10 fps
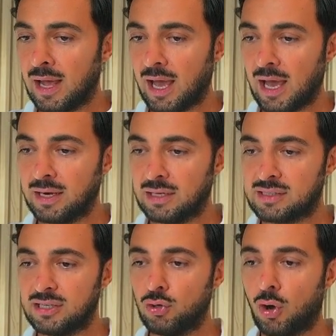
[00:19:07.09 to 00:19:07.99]
and I
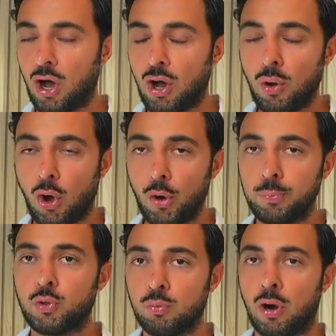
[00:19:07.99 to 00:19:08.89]
see you all
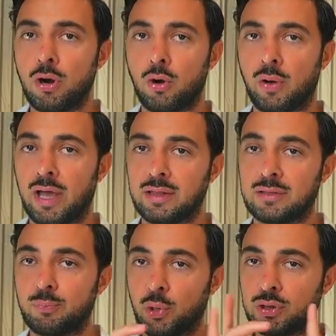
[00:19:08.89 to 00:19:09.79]
hope tomorrow, and
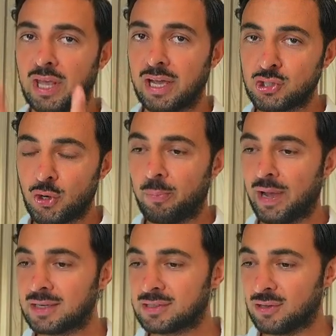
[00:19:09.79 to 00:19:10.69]
protect your
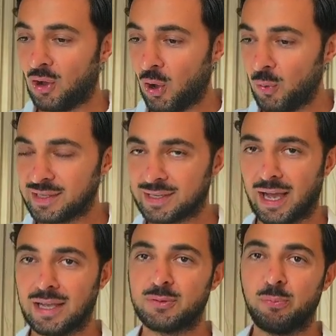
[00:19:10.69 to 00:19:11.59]
backs always, guys.